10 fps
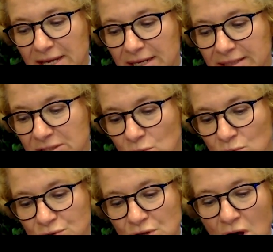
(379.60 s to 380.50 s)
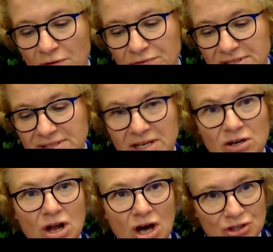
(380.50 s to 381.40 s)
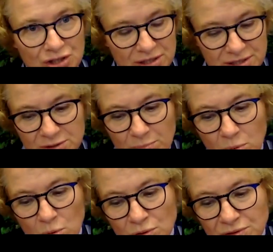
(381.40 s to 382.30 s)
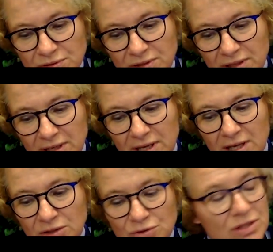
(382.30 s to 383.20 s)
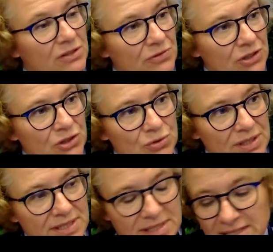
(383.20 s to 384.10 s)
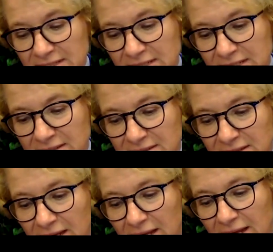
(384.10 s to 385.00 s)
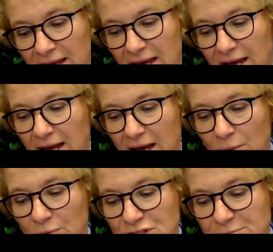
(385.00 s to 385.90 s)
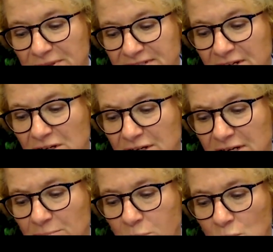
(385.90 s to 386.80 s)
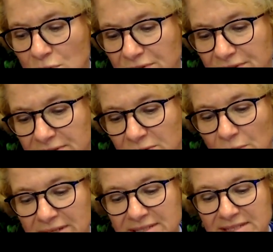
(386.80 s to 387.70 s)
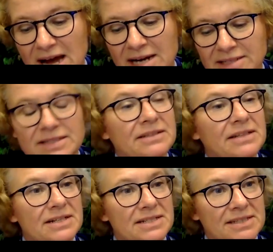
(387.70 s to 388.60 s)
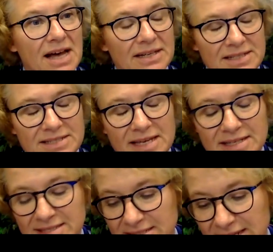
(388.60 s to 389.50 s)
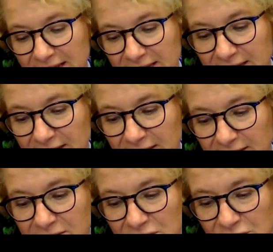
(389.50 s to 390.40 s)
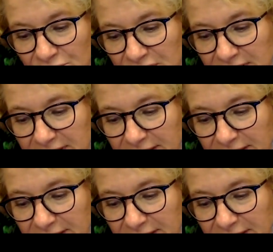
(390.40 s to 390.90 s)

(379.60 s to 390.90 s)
This also offers psychological support to individuals in need, which is particularly important when starting their studies and stay in Slovenia.